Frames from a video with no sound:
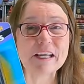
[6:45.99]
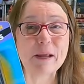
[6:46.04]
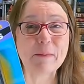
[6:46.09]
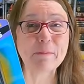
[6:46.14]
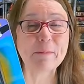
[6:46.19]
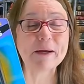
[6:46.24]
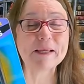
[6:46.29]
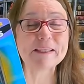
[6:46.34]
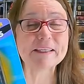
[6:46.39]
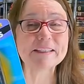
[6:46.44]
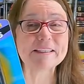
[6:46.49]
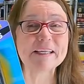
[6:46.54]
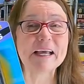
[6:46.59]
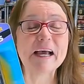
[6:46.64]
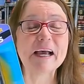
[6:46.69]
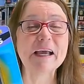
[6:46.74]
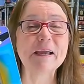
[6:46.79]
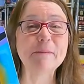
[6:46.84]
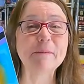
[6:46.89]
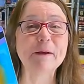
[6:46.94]
And by the
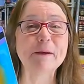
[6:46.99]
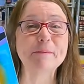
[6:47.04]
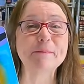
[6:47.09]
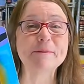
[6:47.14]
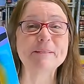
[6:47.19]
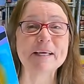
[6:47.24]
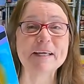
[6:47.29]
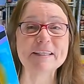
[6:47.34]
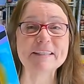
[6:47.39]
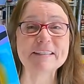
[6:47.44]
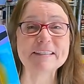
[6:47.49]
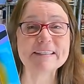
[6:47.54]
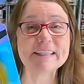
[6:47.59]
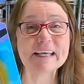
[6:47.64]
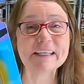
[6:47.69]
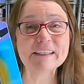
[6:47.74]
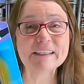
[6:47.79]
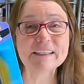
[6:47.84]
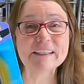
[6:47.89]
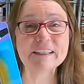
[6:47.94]
time I'm done
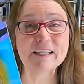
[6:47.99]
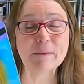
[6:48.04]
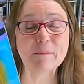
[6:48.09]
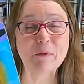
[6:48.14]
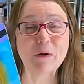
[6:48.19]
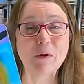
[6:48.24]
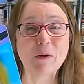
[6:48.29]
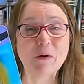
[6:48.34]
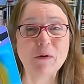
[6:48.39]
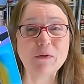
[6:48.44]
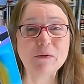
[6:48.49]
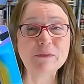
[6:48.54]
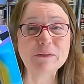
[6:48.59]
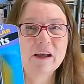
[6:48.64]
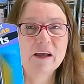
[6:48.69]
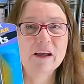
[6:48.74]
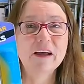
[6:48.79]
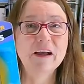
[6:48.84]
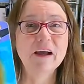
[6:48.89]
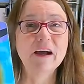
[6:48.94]
selling them all,
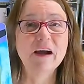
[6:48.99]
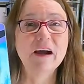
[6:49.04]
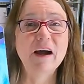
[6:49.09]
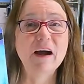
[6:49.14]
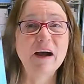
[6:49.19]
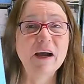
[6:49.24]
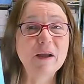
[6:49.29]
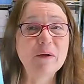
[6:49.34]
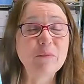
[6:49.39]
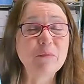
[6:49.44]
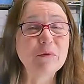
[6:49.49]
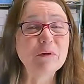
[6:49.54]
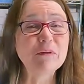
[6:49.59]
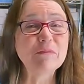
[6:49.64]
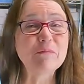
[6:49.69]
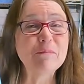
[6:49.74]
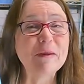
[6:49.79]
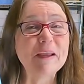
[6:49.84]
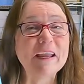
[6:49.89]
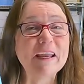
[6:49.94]
I would
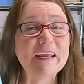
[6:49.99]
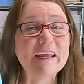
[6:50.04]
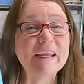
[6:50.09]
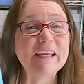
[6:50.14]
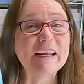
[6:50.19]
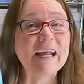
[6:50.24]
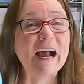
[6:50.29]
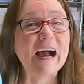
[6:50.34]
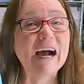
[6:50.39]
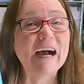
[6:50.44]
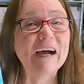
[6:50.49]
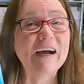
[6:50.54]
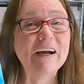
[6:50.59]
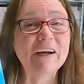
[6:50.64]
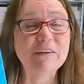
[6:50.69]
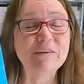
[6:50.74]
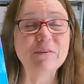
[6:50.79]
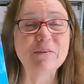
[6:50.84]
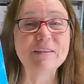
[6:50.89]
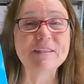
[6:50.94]
have made
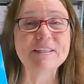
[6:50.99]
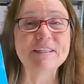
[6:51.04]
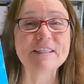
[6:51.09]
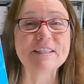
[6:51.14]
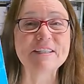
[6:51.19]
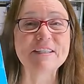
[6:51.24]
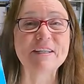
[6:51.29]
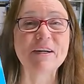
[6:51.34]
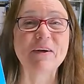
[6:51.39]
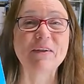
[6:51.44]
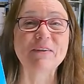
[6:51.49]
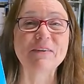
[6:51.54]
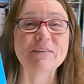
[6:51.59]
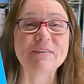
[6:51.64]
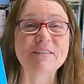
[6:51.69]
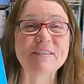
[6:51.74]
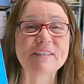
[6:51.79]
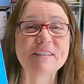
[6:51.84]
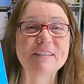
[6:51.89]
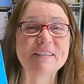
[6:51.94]

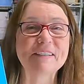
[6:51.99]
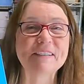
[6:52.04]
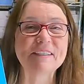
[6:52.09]
$160.